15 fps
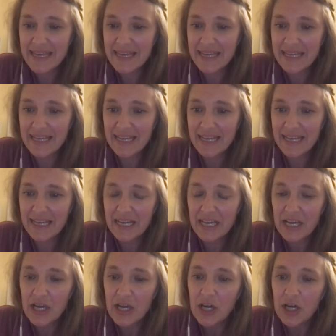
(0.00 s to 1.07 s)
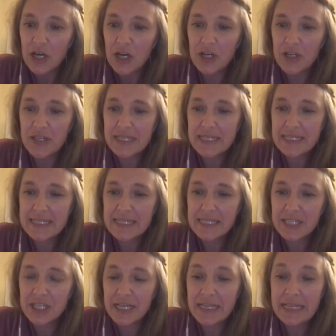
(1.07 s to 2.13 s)
then could this
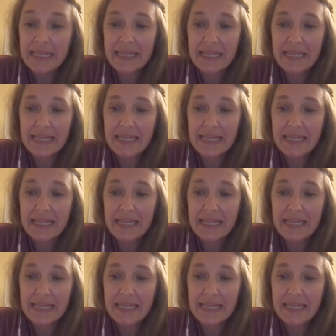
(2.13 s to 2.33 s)
gene